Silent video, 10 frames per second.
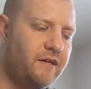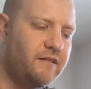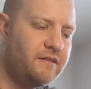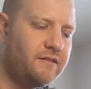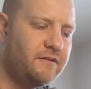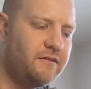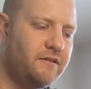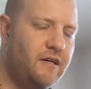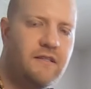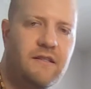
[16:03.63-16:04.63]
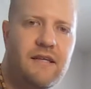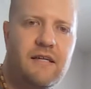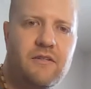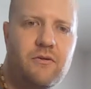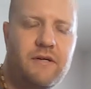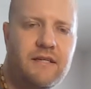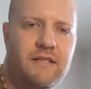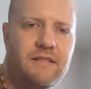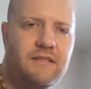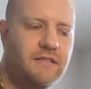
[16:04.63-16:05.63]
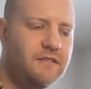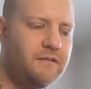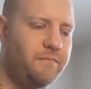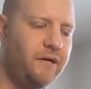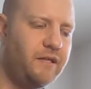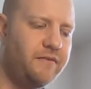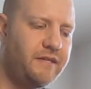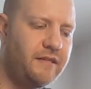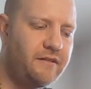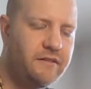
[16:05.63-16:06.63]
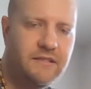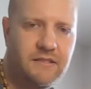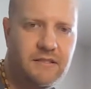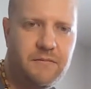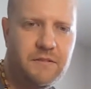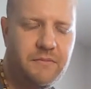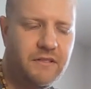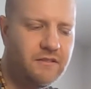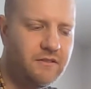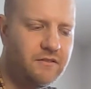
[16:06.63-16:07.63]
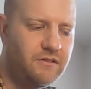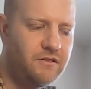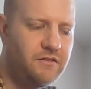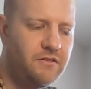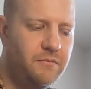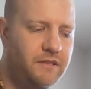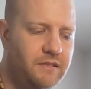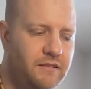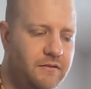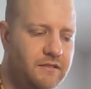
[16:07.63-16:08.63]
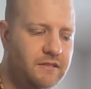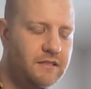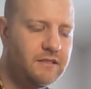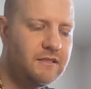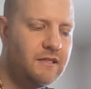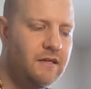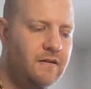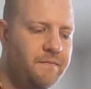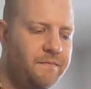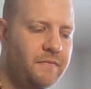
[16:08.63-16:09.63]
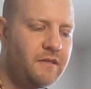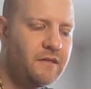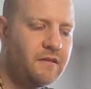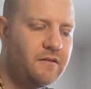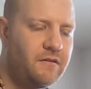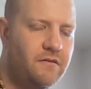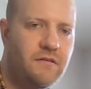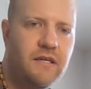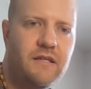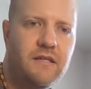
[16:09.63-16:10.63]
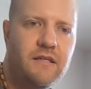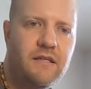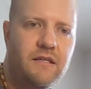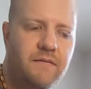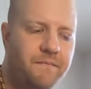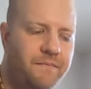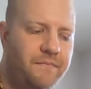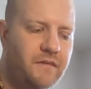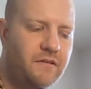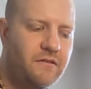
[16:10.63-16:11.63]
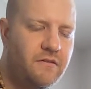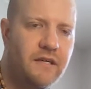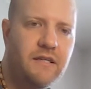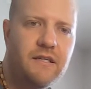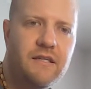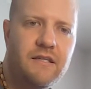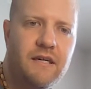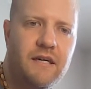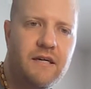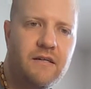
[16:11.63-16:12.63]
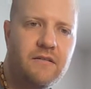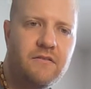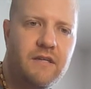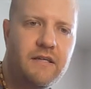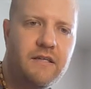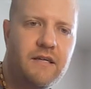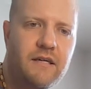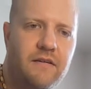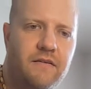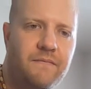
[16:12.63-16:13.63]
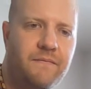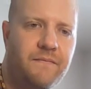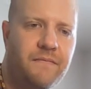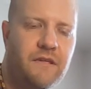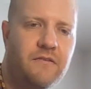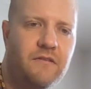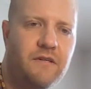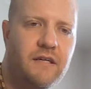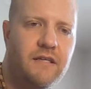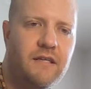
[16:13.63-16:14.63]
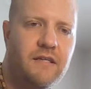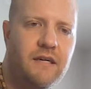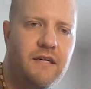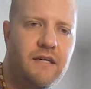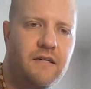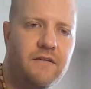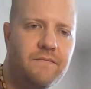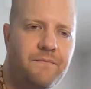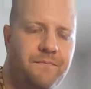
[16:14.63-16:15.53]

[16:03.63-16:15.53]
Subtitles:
right? So they're not that quick. It's just, but technically it's in double speed, so there's only 2 beats. So it's just trekhe, trekhekher, trekhe, trekhekher,